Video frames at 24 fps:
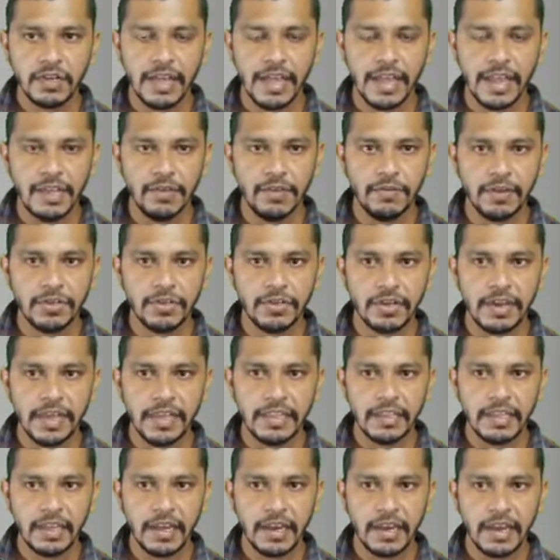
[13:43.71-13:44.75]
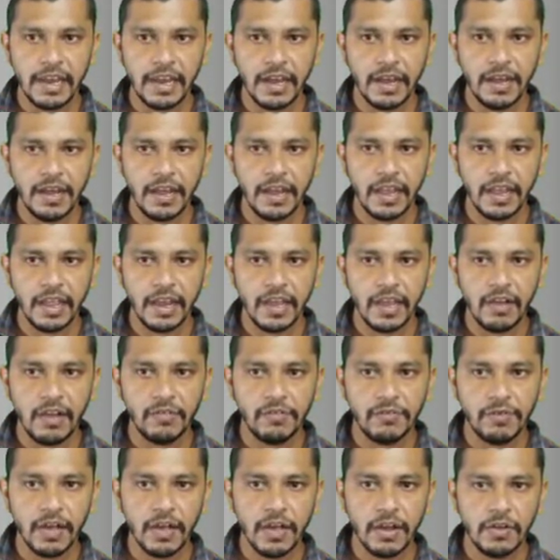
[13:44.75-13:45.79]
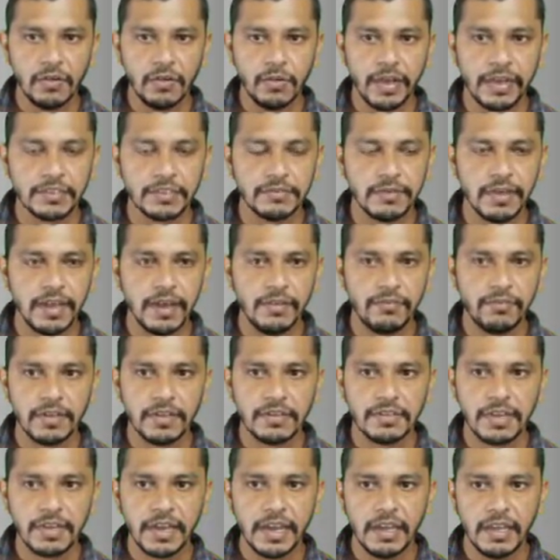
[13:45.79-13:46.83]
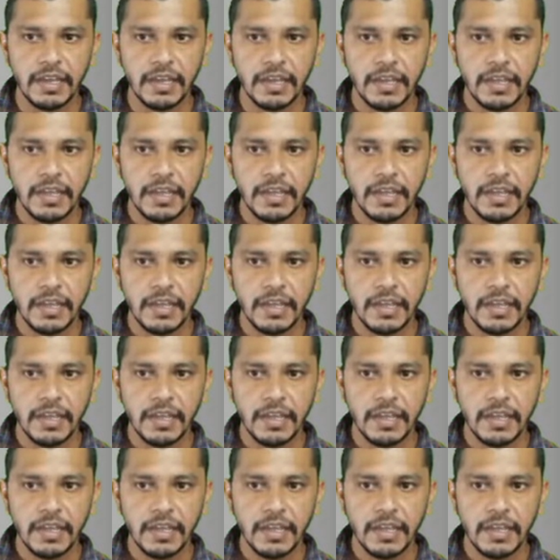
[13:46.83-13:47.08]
elevation length inclined at an angle alpha to XY reference line,